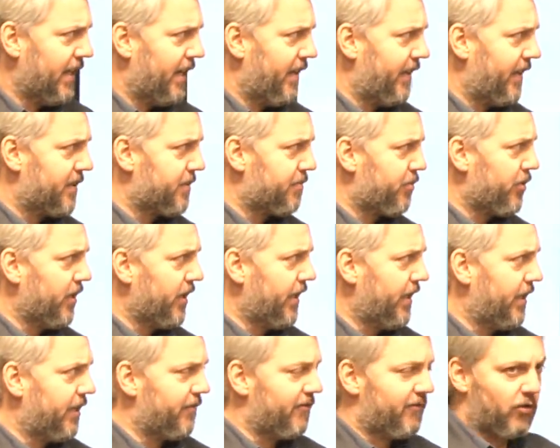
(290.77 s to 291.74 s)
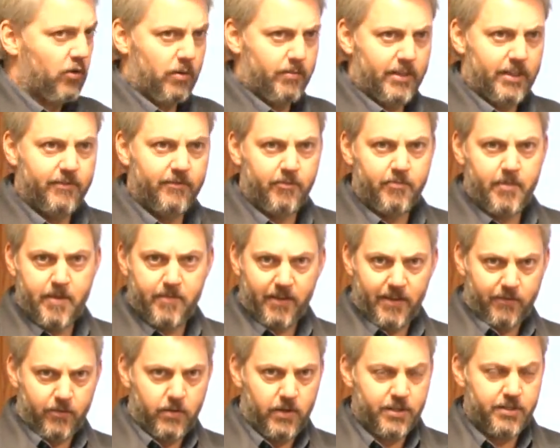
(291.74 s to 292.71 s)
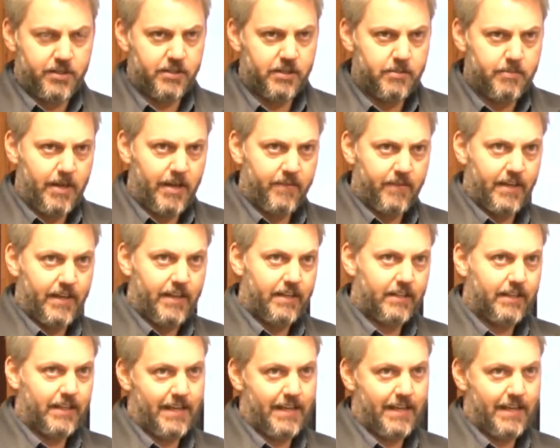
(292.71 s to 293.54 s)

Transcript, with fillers: And that's pretty informative if people have questions about that,